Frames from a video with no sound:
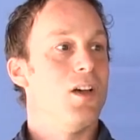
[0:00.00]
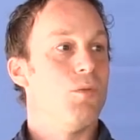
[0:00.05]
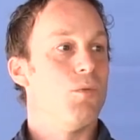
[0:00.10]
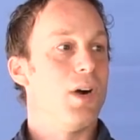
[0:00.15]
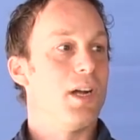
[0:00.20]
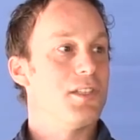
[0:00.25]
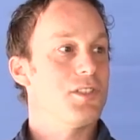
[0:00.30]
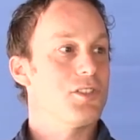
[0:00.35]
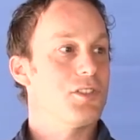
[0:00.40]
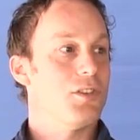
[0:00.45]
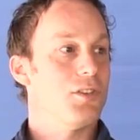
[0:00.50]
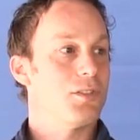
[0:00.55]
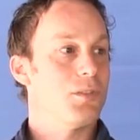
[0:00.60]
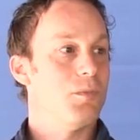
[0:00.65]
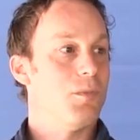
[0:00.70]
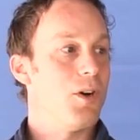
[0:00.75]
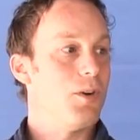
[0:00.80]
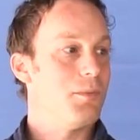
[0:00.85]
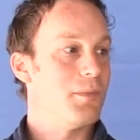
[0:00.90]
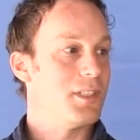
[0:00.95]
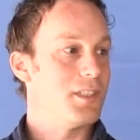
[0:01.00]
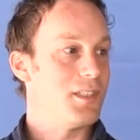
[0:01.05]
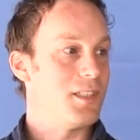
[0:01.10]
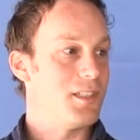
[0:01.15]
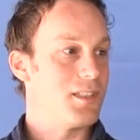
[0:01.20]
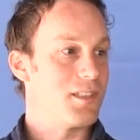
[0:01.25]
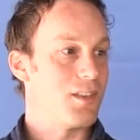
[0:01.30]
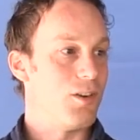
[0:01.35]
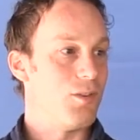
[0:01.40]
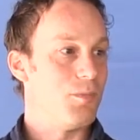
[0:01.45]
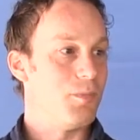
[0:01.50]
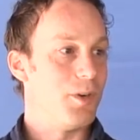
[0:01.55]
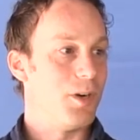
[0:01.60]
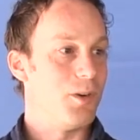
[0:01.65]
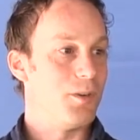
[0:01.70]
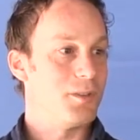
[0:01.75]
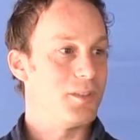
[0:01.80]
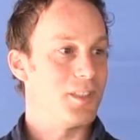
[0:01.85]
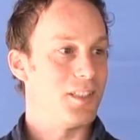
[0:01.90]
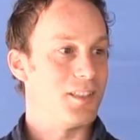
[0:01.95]
One short moment is so
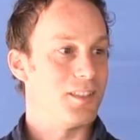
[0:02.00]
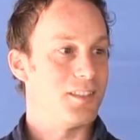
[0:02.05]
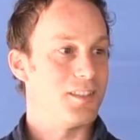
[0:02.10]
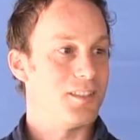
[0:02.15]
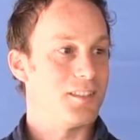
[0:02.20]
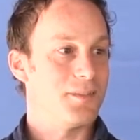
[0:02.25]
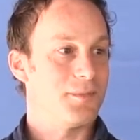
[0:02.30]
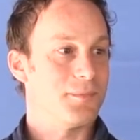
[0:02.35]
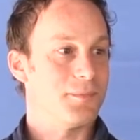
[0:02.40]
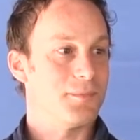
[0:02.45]
potent.